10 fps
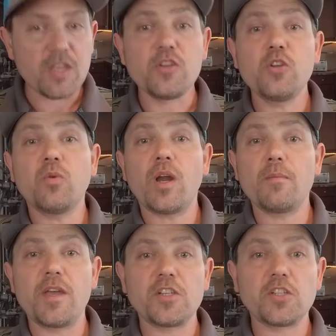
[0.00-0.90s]
you do want to
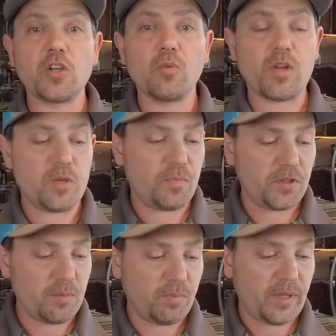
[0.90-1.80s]
make sure when you
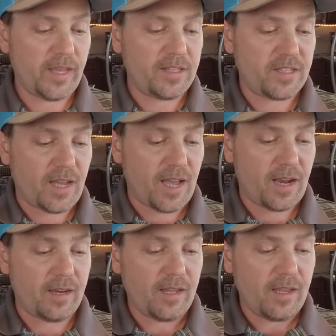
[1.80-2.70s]
put the blades
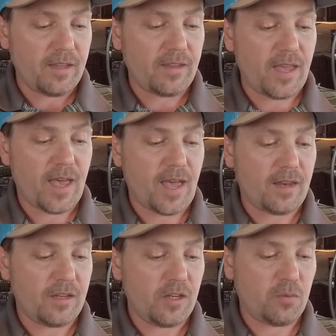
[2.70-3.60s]
on
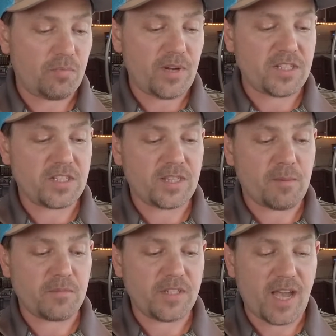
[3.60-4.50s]
that you're pressing them